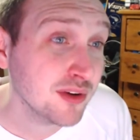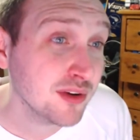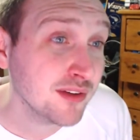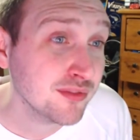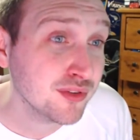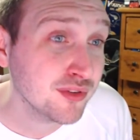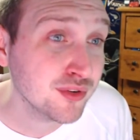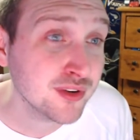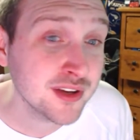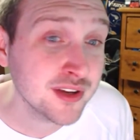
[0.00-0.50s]

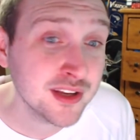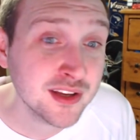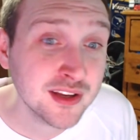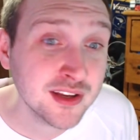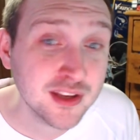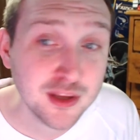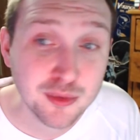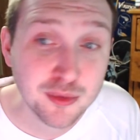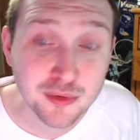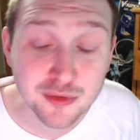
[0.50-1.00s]

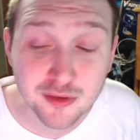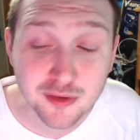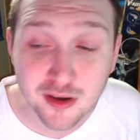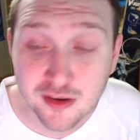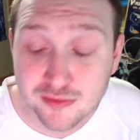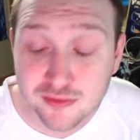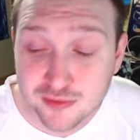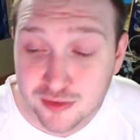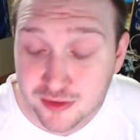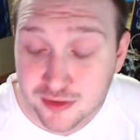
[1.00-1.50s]
refereeing. He was
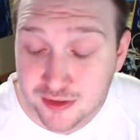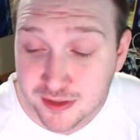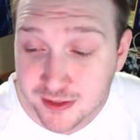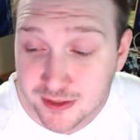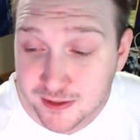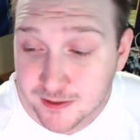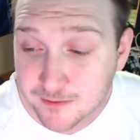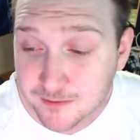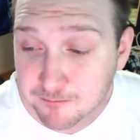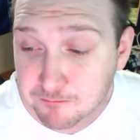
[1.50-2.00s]
awful
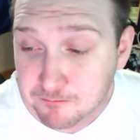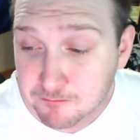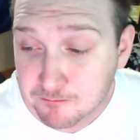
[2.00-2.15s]
tonight.